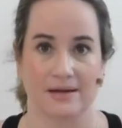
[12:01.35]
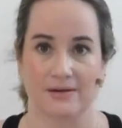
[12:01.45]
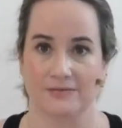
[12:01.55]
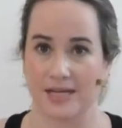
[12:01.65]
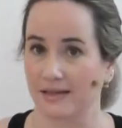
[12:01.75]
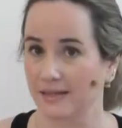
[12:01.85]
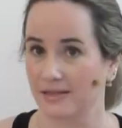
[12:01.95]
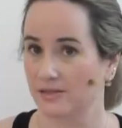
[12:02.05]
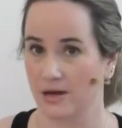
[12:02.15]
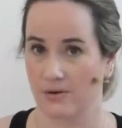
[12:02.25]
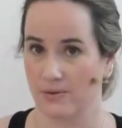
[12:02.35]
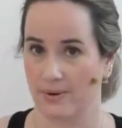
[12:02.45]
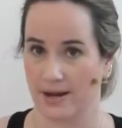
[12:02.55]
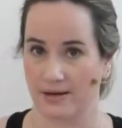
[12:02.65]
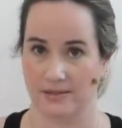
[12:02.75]
of telling it to go
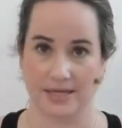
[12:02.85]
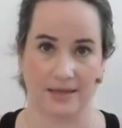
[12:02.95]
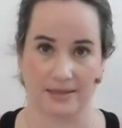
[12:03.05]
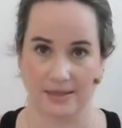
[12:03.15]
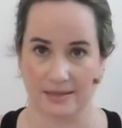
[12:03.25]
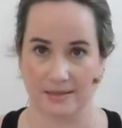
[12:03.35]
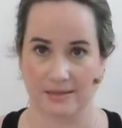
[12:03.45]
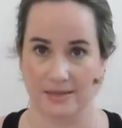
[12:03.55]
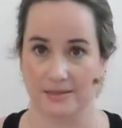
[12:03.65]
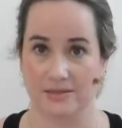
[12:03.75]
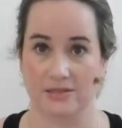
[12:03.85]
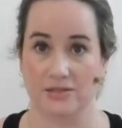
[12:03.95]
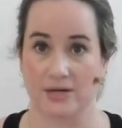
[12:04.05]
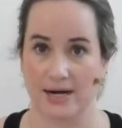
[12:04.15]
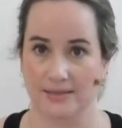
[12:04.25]
away or telling it it's
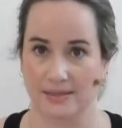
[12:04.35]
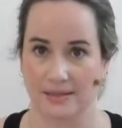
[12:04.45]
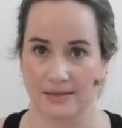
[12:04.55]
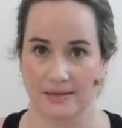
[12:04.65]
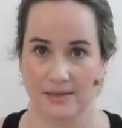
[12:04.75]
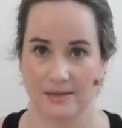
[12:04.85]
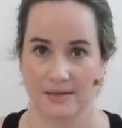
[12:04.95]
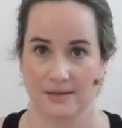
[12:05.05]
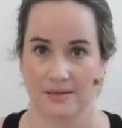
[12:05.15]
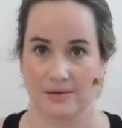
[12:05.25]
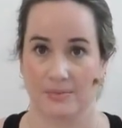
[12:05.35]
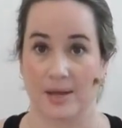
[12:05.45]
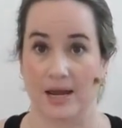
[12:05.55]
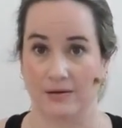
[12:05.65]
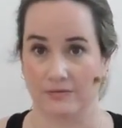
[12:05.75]
distracting or
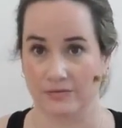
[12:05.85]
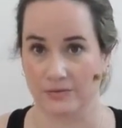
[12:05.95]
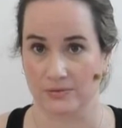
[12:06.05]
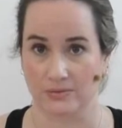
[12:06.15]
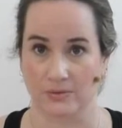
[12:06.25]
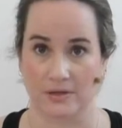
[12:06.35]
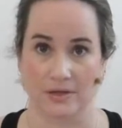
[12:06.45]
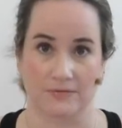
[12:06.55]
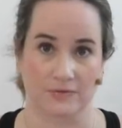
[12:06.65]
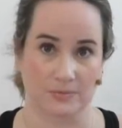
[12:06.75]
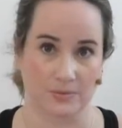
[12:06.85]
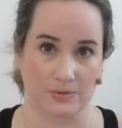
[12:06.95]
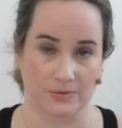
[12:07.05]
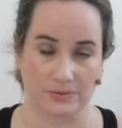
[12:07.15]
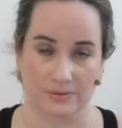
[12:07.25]
painful or
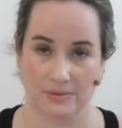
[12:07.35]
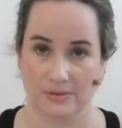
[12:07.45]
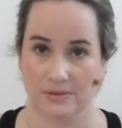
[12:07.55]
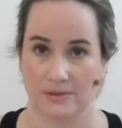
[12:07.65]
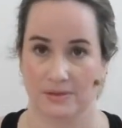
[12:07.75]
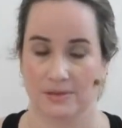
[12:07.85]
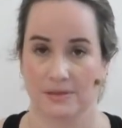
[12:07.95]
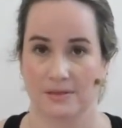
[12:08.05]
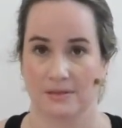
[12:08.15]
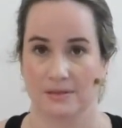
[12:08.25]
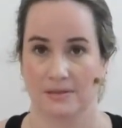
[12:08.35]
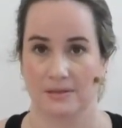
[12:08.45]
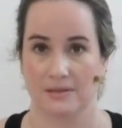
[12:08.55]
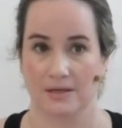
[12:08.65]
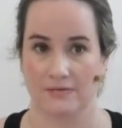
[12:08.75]
uncomfortable.
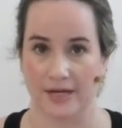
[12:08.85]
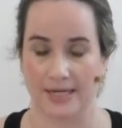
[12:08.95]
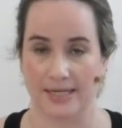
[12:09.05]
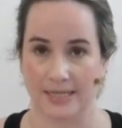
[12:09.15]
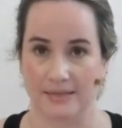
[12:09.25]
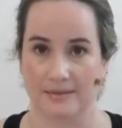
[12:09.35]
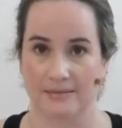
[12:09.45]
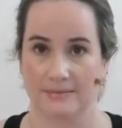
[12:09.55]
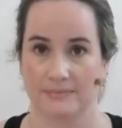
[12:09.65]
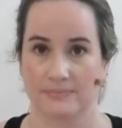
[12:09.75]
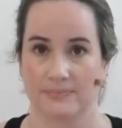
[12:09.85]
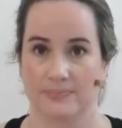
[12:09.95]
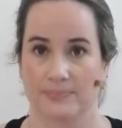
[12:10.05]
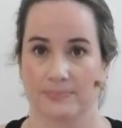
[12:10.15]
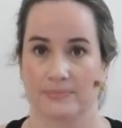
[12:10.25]
Invite it in.
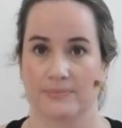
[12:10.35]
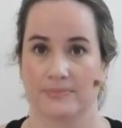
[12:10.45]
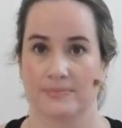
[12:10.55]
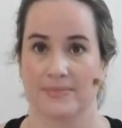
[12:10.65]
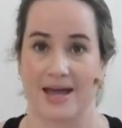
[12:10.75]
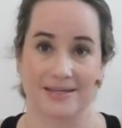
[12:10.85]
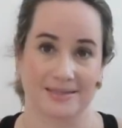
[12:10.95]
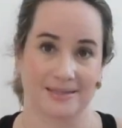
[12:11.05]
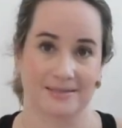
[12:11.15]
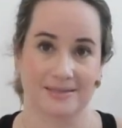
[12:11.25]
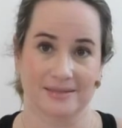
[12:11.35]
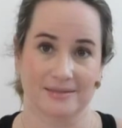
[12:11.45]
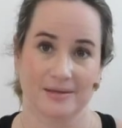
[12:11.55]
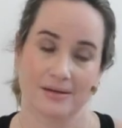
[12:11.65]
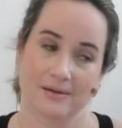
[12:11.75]
Ask it to
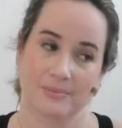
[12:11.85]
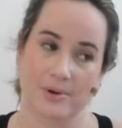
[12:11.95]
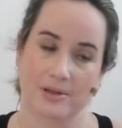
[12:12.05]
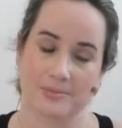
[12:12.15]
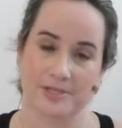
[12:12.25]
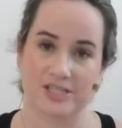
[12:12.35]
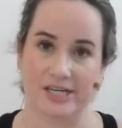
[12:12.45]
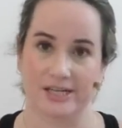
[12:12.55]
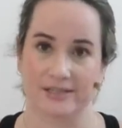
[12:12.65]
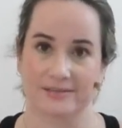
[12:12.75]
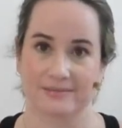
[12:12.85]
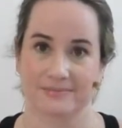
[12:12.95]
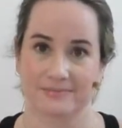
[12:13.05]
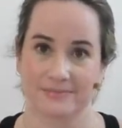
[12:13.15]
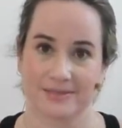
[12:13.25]
pull up a chair,
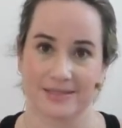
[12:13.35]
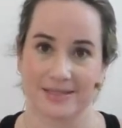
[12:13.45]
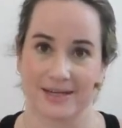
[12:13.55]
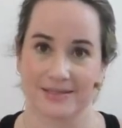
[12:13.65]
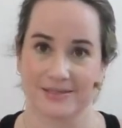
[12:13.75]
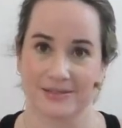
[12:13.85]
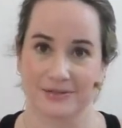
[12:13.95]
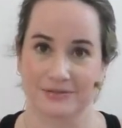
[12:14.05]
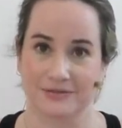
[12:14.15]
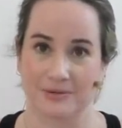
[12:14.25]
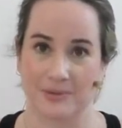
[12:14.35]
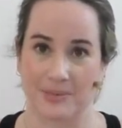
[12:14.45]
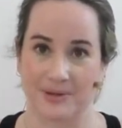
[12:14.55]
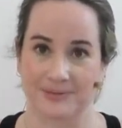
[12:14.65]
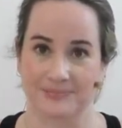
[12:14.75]
sit next to you for a
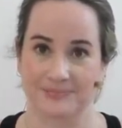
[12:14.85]
moment.